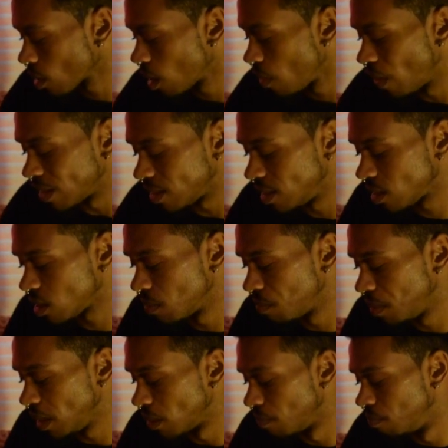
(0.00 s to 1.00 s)
that tends to
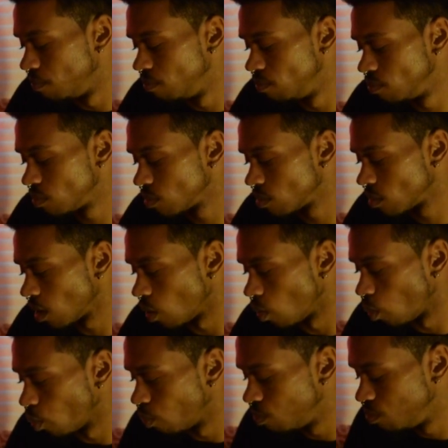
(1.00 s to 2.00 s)
be a
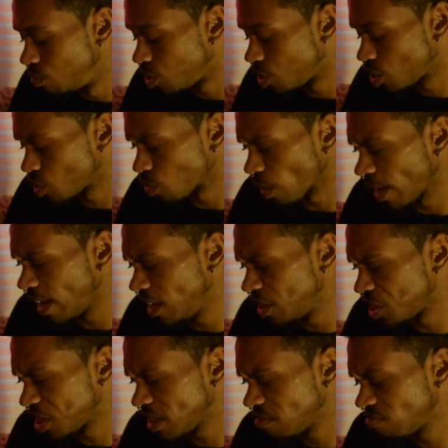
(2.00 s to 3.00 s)

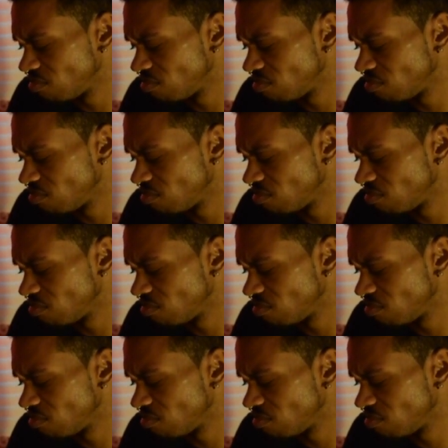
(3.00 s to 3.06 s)
strange